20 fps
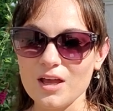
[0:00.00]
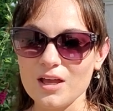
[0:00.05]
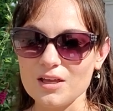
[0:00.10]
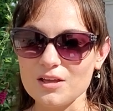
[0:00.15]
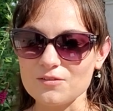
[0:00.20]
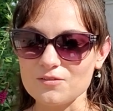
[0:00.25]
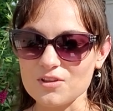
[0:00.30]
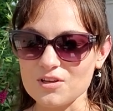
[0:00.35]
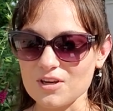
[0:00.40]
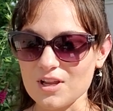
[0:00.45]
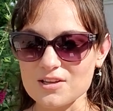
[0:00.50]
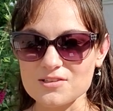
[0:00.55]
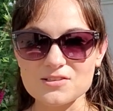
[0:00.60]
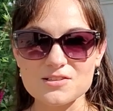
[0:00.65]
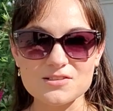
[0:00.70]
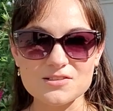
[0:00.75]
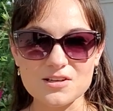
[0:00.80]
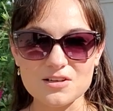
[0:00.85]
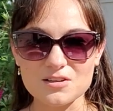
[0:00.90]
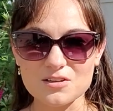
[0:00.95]
if the nest
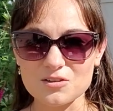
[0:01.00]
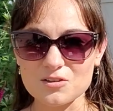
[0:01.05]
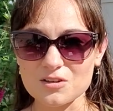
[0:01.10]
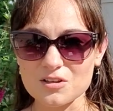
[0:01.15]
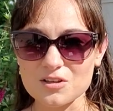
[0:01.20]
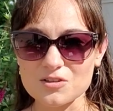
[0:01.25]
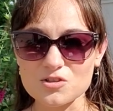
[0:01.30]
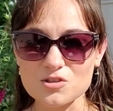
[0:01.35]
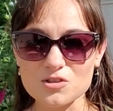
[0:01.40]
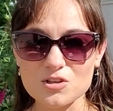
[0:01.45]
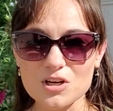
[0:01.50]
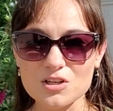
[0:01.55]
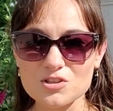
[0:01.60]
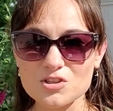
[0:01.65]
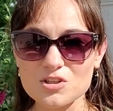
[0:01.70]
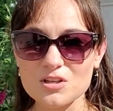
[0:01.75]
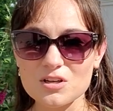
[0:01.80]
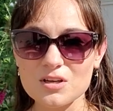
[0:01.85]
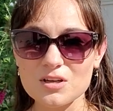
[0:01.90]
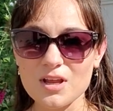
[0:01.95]
is under
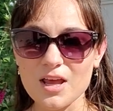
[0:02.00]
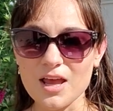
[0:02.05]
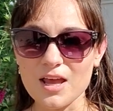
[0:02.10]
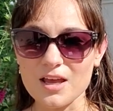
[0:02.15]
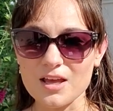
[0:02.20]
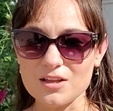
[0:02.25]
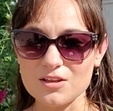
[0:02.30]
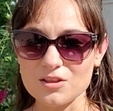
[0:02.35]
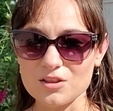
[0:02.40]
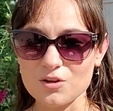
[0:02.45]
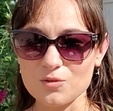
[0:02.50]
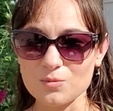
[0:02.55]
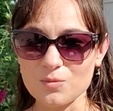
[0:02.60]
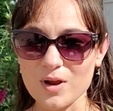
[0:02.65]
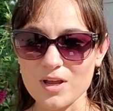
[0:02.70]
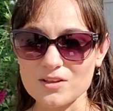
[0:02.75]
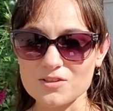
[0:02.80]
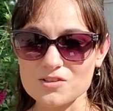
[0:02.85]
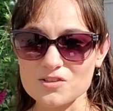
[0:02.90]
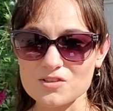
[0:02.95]
construction and the
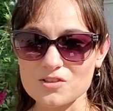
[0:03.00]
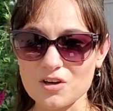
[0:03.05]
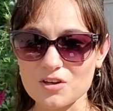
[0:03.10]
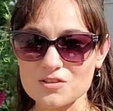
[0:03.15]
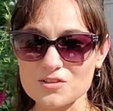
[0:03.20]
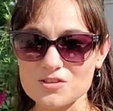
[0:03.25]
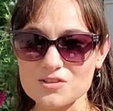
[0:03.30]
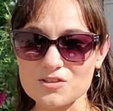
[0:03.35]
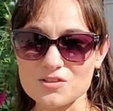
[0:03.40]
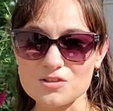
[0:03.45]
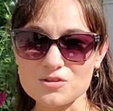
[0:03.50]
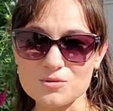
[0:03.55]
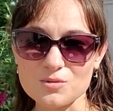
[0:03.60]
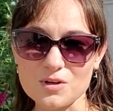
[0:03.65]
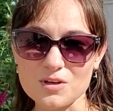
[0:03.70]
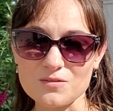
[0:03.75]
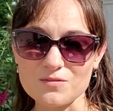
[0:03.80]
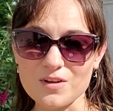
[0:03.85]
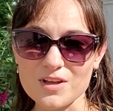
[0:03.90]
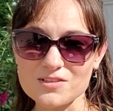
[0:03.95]
wren starts to
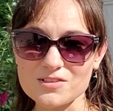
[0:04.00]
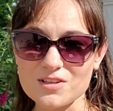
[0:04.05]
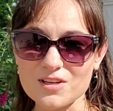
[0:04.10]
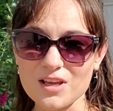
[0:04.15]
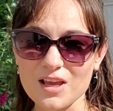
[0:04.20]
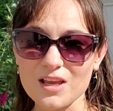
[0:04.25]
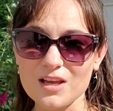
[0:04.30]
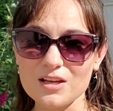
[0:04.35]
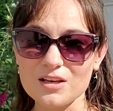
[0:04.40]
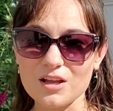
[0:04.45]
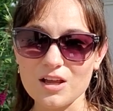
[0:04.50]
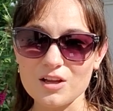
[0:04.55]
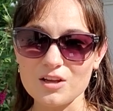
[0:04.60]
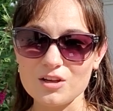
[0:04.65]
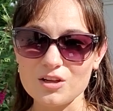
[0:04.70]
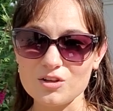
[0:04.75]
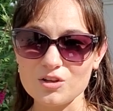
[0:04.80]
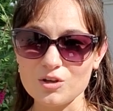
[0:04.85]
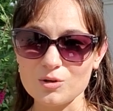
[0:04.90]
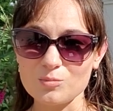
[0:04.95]
investigate
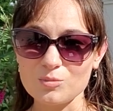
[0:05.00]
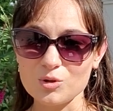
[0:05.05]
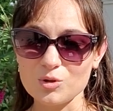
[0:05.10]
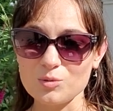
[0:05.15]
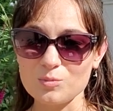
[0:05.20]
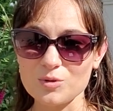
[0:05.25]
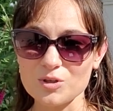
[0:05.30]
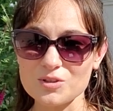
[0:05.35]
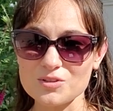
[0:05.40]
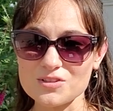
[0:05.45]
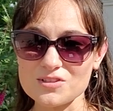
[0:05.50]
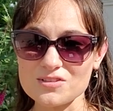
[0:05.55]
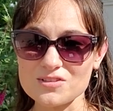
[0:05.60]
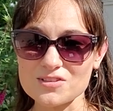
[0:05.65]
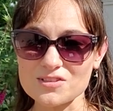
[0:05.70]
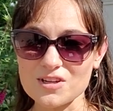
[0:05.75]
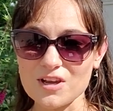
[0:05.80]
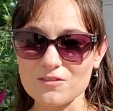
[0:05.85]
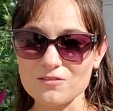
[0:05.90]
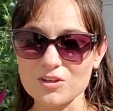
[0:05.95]
and your bluebirds
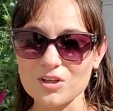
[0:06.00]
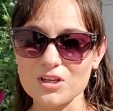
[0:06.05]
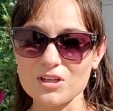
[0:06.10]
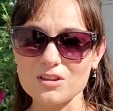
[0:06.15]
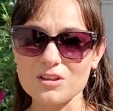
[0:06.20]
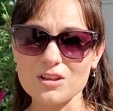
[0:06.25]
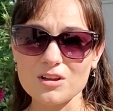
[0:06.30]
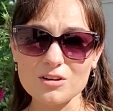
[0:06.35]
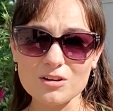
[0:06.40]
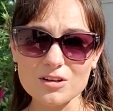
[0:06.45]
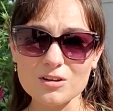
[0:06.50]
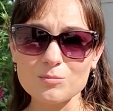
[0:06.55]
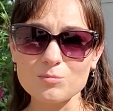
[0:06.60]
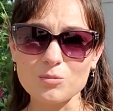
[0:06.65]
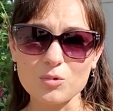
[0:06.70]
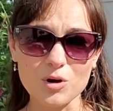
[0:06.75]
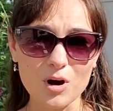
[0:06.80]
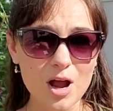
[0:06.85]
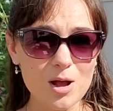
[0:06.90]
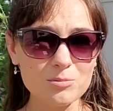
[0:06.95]
discover it, they're
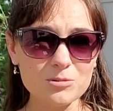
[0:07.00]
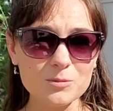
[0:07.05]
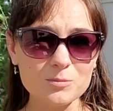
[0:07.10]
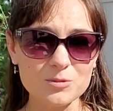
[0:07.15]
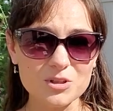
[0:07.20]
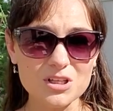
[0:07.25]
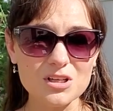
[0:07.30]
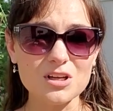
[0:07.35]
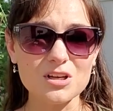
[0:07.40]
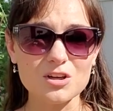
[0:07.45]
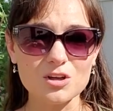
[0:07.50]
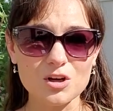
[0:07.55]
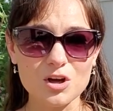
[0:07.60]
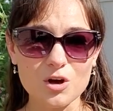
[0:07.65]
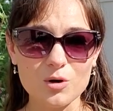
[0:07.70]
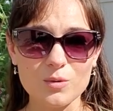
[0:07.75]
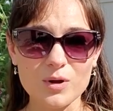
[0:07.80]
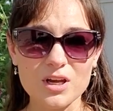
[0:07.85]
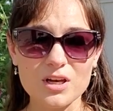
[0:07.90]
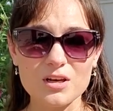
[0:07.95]
probably going to
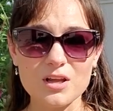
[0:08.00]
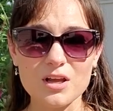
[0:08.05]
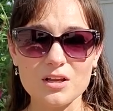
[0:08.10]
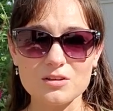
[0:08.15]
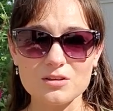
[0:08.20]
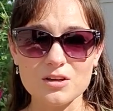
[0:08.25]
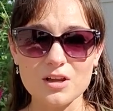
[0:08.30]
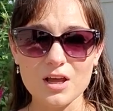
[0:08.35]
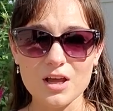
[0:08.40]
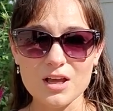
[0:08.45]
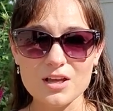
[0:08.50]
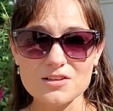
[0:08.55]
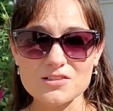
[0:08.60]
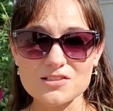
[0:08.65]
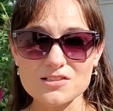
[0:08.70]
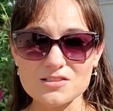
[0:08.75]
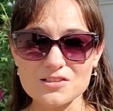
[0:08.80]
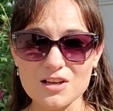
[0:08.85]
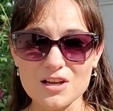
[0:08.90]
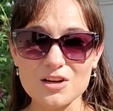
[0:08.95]
go in and
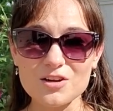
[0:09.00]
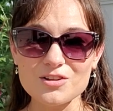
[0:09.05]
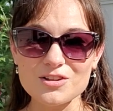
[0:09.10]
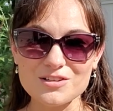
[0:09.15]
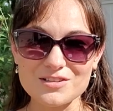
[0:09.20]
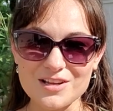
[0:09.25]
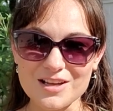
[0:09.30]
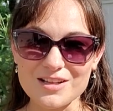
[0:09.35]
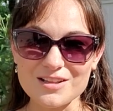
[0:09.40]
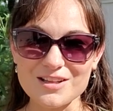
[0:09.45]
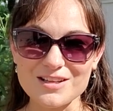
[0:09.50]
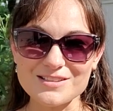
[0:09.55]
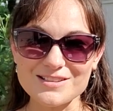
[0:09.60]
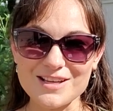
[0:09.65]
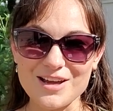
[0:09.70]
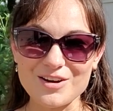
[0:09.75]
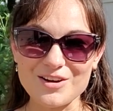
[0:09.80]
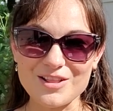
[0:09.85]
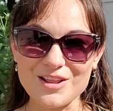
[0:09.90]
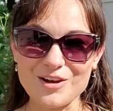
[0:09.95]
scare the daylights
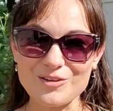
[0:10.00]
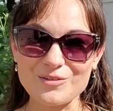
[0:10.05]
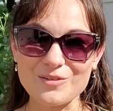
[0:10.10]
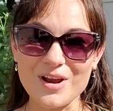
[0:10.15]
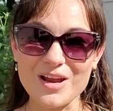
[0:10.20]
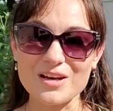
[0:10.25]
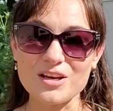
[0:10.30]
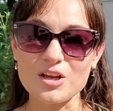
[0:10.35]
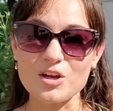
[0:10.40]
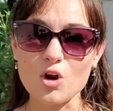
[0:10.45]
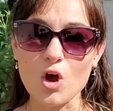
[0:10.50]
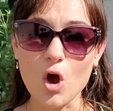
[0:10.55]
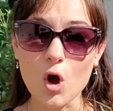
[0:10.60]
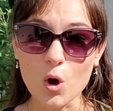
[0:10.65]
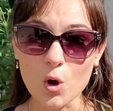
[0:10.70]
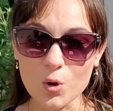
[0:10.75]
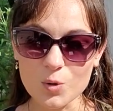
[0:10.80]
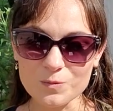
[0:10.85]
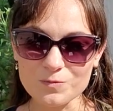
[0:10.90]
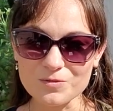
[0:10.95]
out of that wren, and
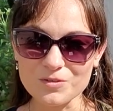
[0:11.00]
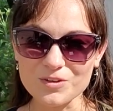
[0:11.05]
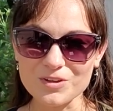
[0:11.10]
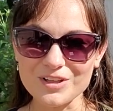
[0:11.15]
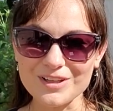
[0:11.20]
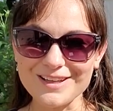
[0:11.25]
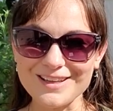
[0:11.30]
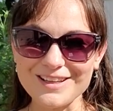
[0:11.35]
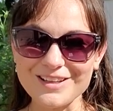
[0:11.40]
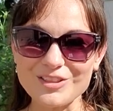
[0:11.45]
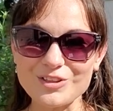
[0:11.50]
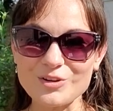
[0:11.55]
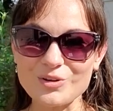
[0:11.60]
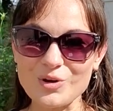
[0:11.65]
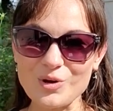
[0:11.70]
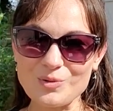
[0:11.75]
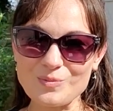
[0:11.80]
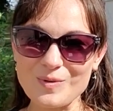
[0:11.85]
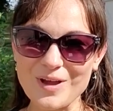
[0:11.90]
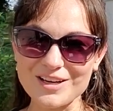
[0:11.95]
hopefully they'll
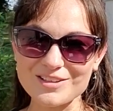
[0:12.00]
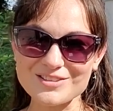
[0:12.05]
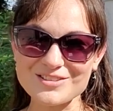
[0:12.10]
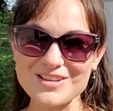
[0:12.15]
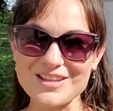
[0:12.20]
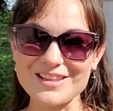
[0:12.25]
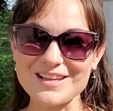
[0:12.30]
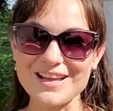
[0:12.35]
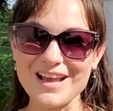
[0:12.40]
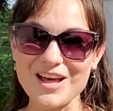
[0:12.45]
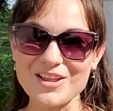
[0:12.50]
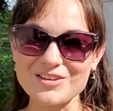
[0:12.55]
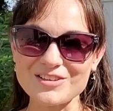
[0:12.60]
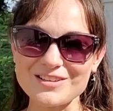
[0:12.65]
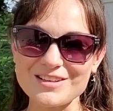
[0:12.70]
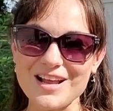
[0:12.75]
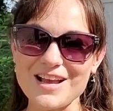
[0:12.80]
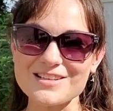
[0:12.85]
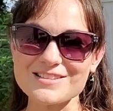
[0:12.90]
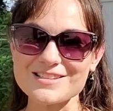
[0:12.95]
go back to the
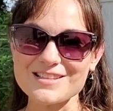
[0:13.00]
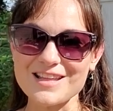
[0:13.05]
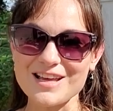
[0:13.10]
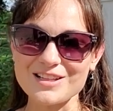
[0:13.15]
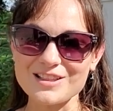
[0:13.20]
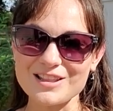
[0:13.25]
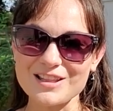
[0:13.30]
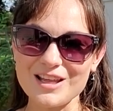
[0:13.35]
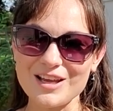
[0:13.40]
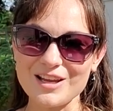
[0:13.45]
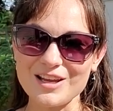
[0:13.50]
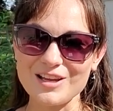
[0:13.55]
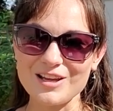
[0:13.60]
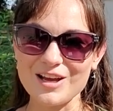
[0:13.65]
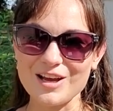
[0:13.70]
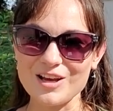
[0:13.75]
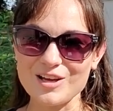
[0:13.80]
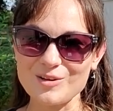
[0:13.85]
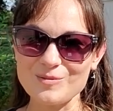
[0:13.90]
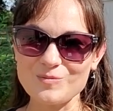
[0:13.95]
other nest that they
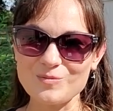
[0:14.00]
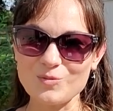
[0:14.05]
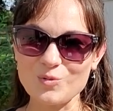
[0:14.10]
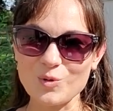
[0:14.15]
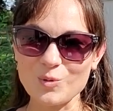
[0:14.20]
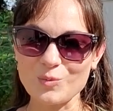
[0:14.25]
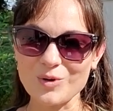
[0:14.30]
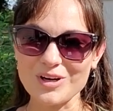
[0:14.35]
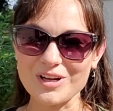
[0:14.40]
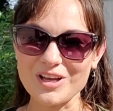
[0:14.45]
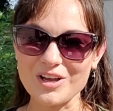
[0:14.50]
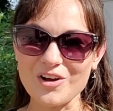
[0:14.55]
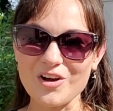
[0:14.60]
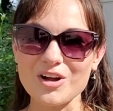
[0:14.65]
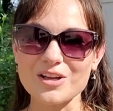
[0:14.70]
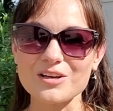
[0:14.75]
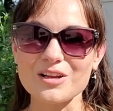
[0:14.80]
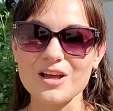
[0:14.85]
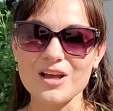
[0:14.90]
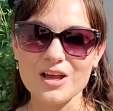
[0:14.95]
were working
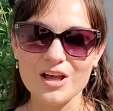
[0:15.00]
on.